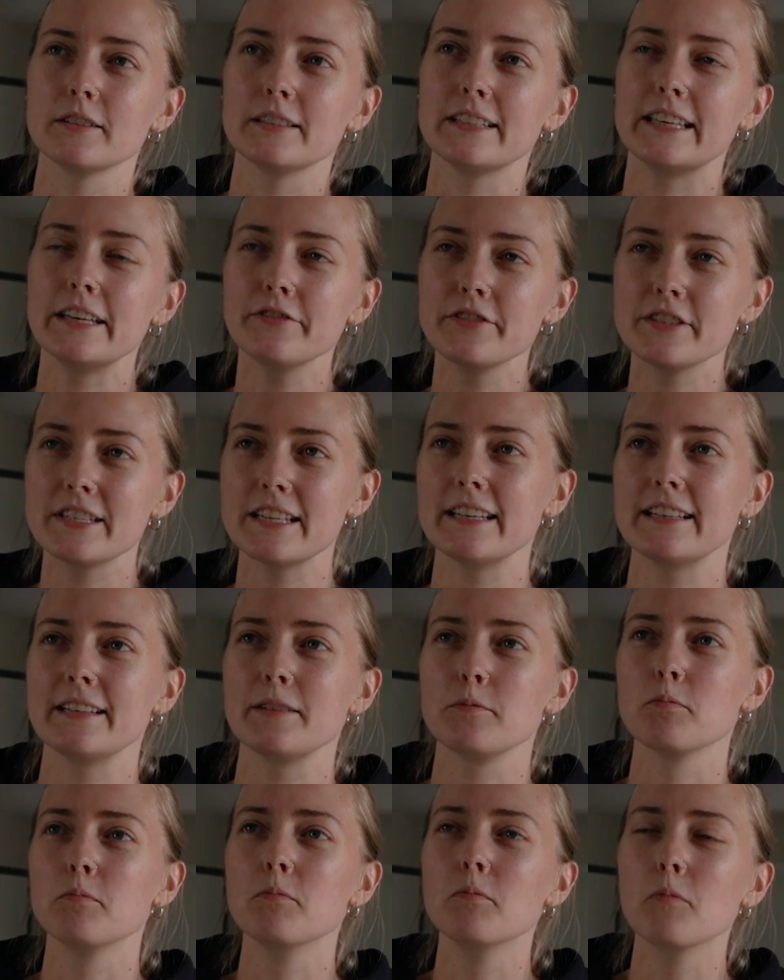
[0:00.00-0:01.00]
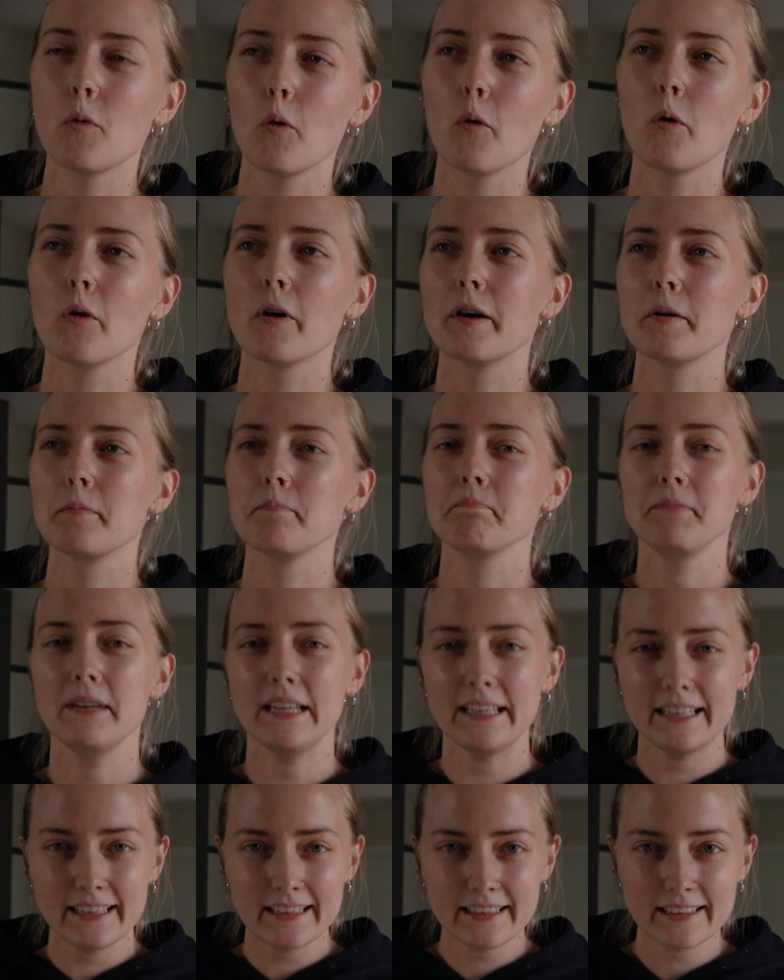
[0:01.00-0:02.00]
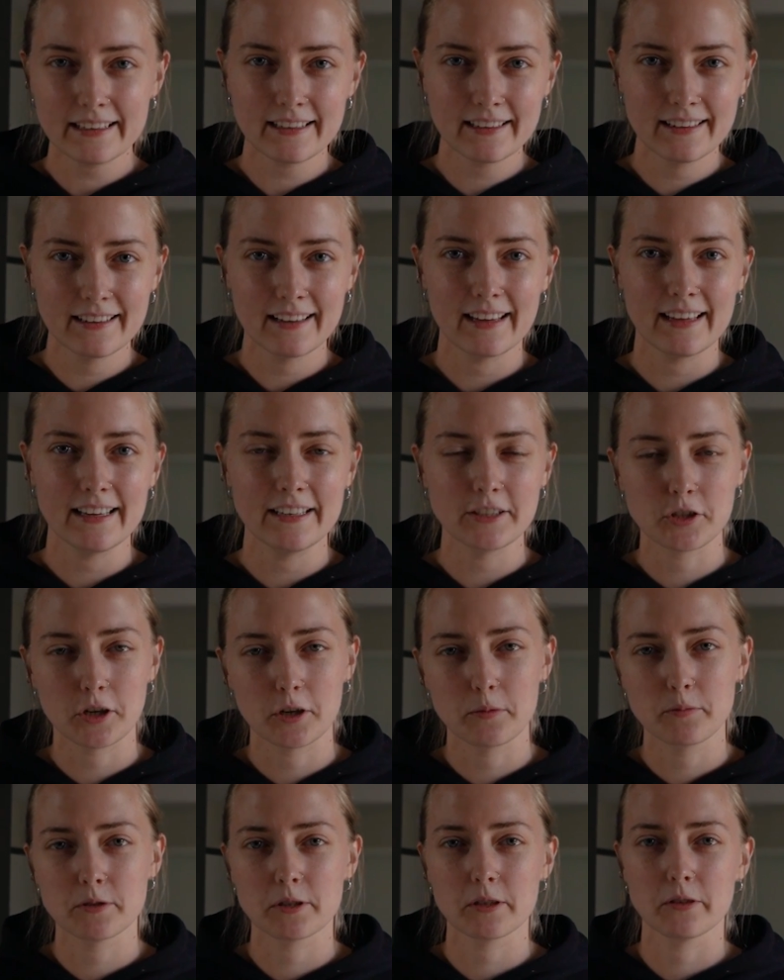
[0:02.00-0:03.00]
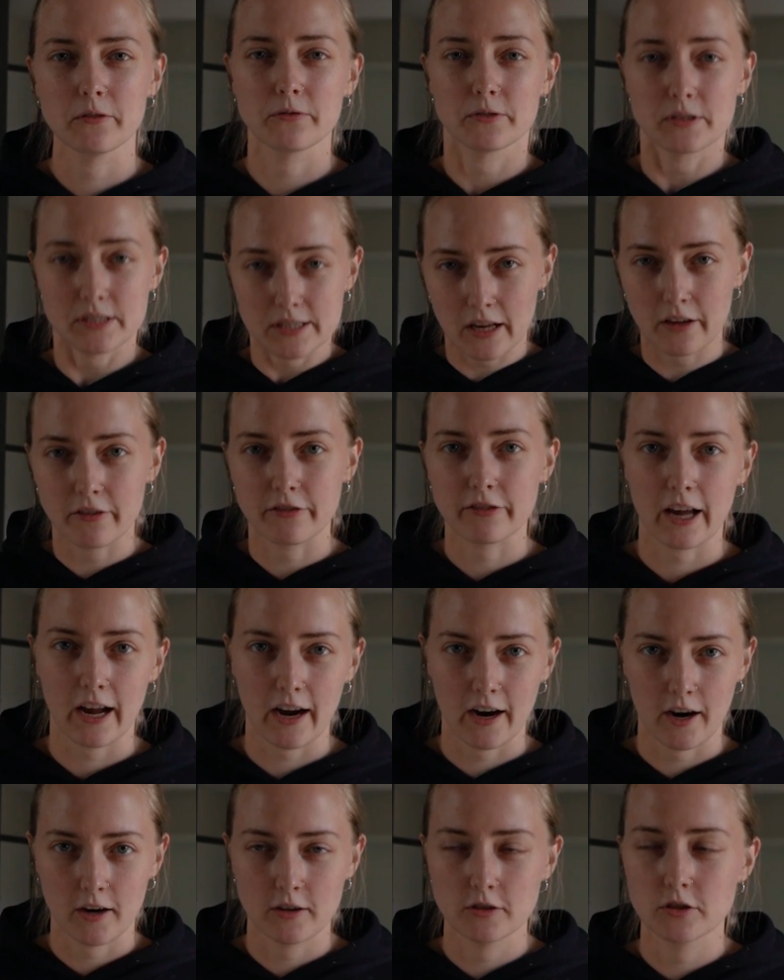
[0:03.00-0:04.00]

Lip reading: gives it more meaning in terms of self-care.